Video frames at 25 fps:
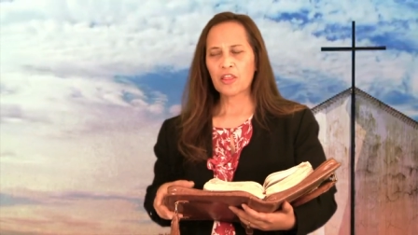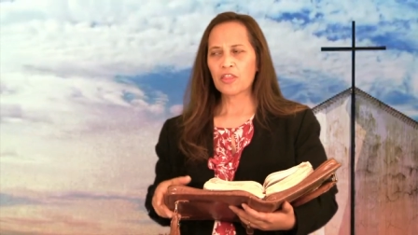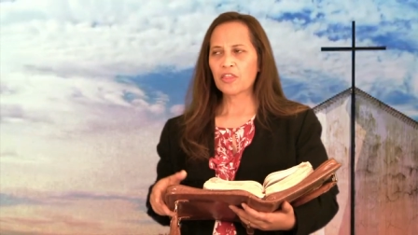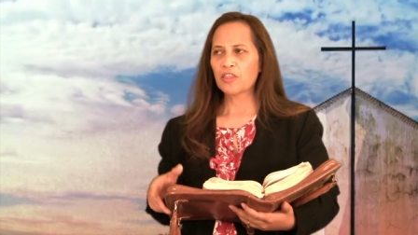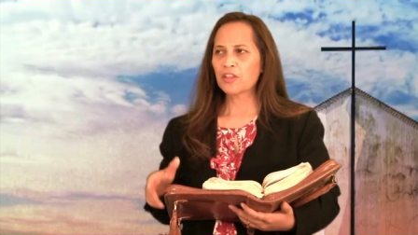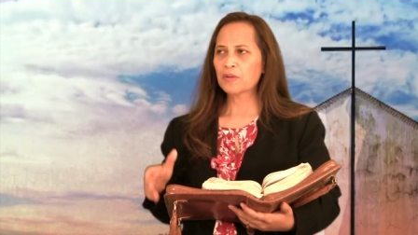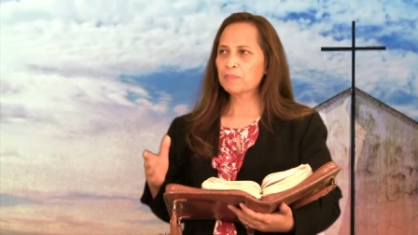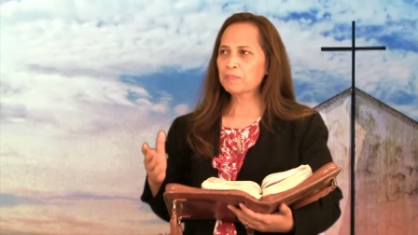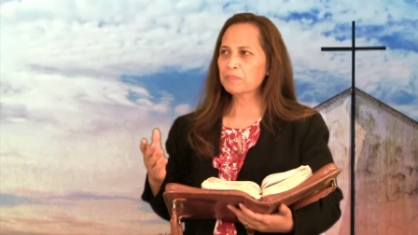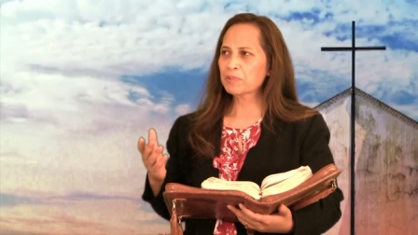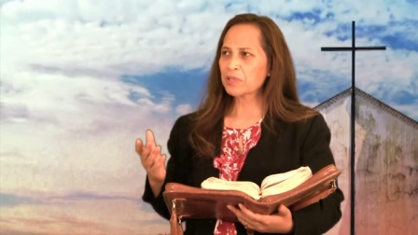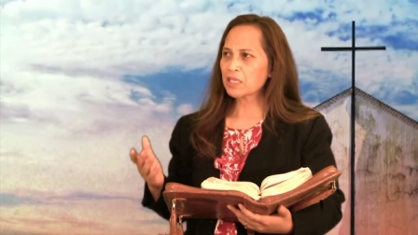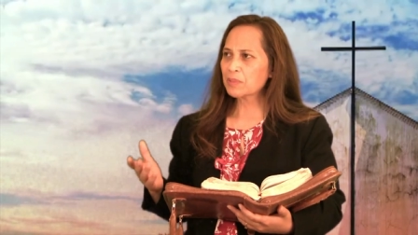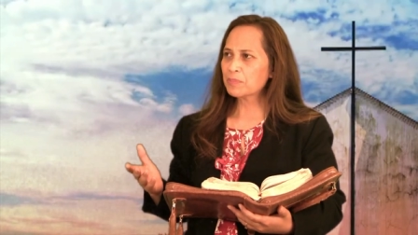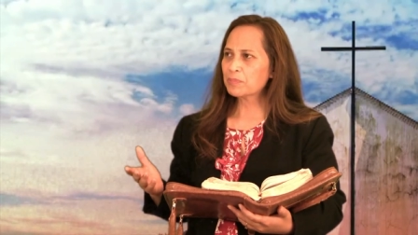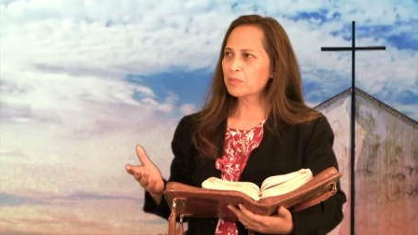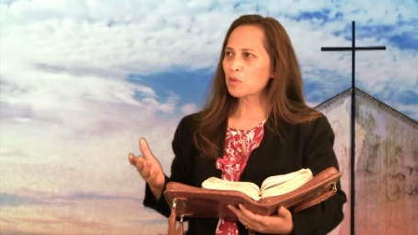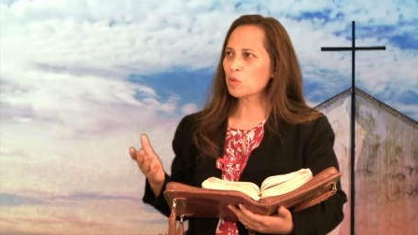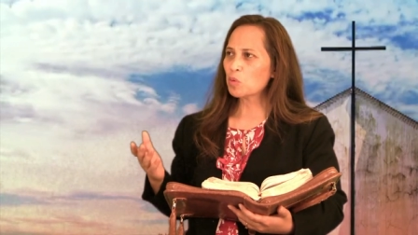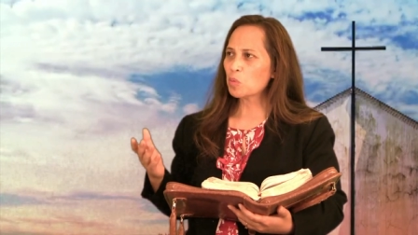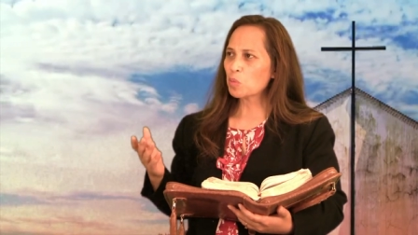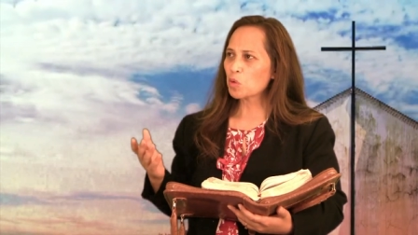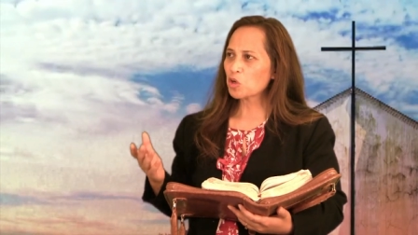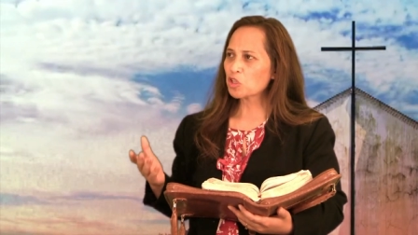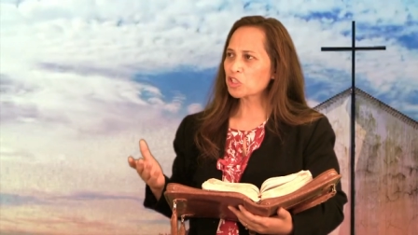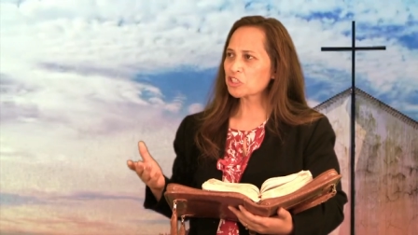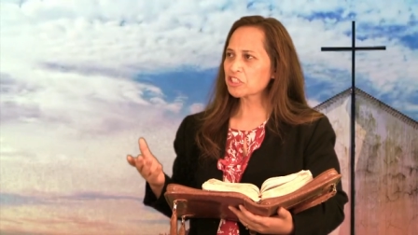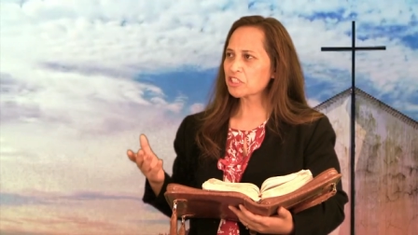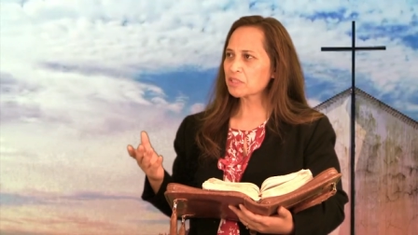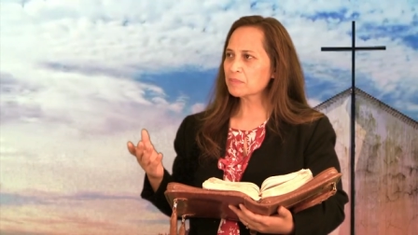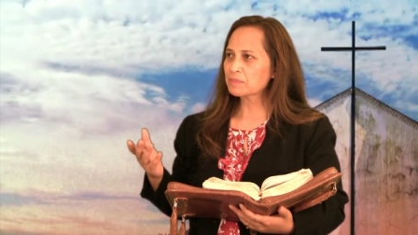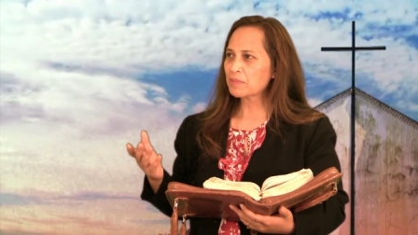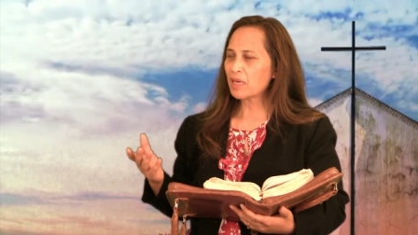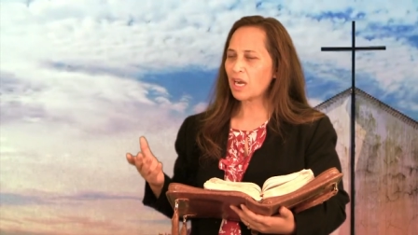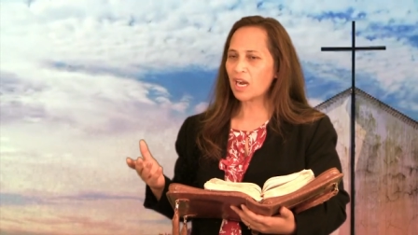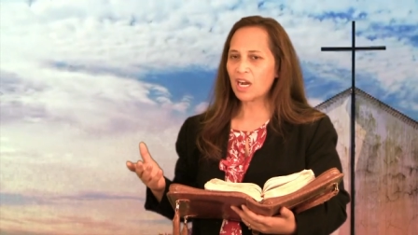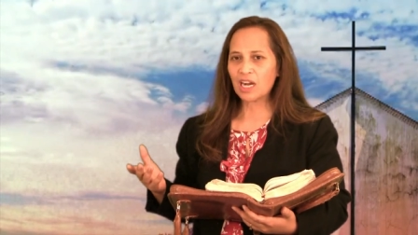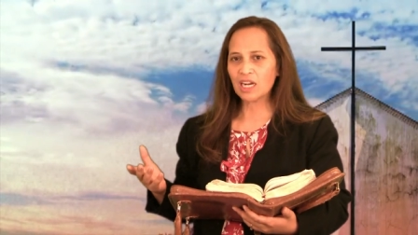The people
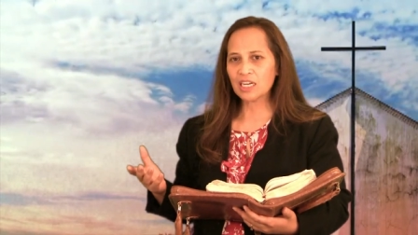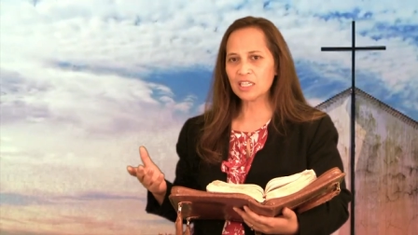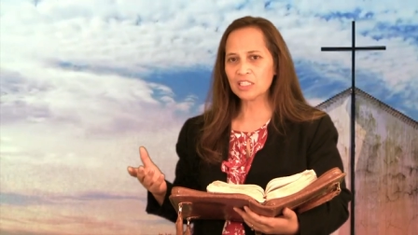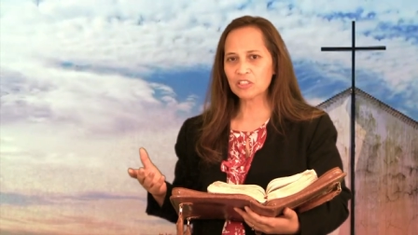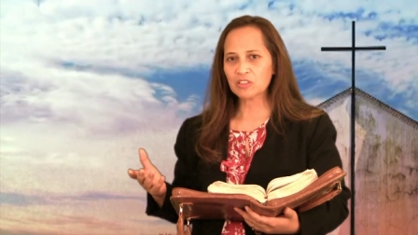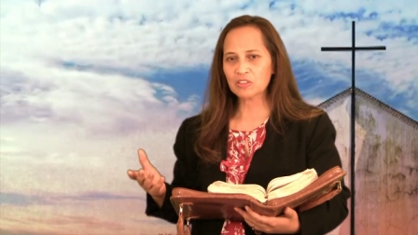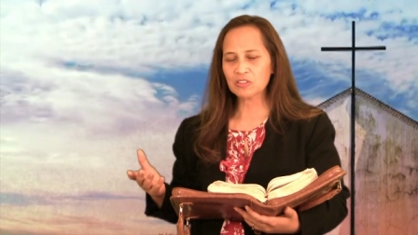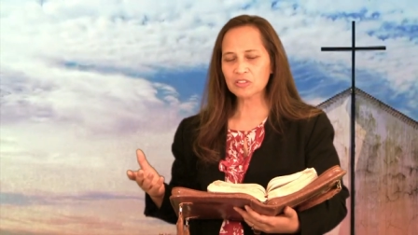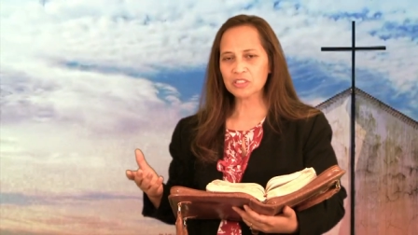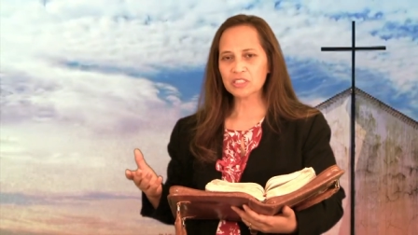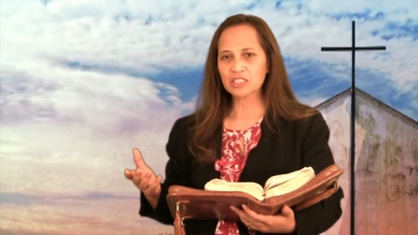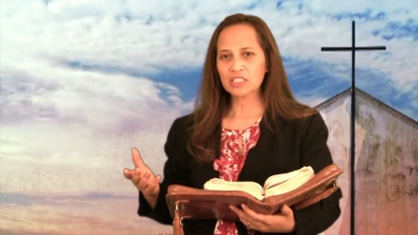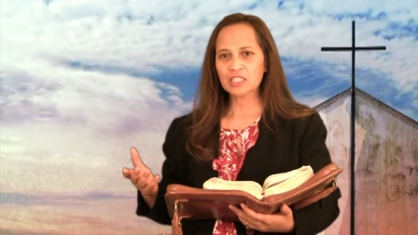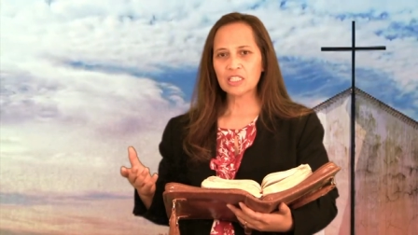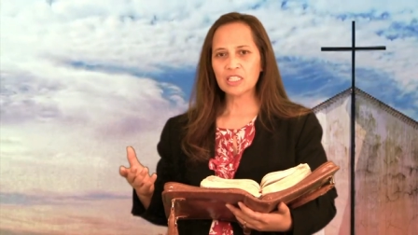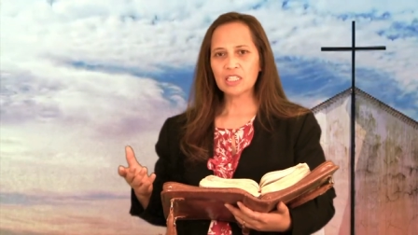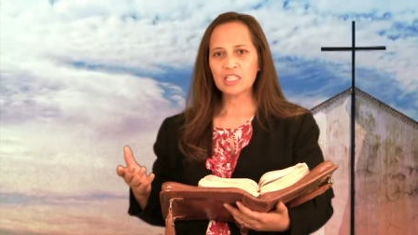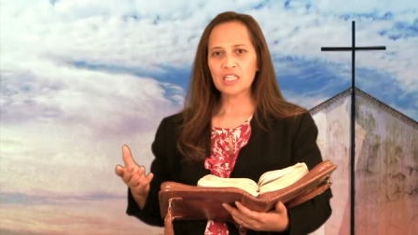worshipped idols.